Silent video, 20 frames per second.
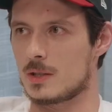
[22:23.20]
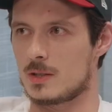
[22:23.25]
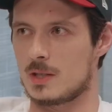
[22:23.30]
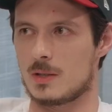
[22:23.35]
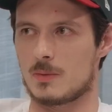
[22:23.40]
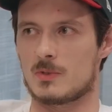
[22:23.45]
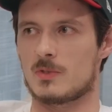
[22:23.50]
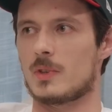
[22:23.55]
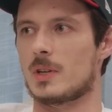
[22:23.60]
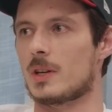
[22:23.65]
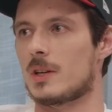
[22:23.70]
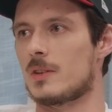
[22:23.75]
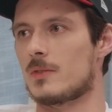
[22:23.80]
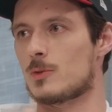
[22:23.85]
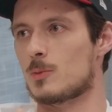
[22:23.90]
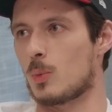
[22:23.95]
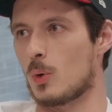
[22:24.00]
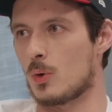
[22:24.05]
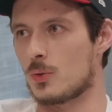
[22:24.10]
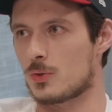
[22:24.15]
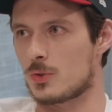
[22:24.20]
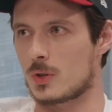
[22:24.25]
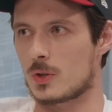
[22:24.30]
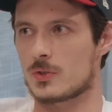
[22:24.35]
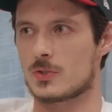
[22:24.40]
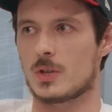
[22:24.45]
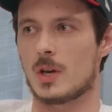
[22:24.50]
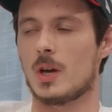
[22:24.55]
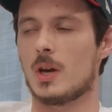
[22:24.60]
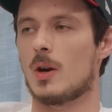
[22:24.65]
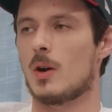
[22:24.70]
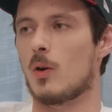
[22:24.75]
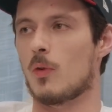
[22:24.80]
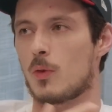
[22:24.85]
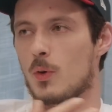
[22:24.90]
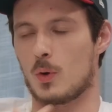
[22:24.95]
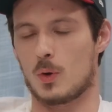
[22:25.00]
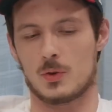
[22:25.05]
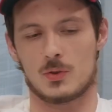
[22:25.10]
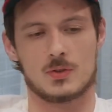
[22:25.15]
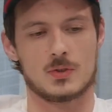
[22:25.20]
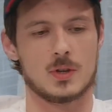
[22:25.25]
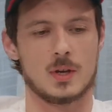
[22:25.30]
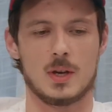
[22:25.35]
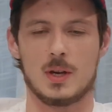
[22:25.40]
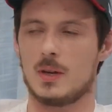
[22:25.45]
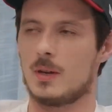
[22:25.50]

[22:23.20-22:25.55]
teams, they have sponsors. Of course,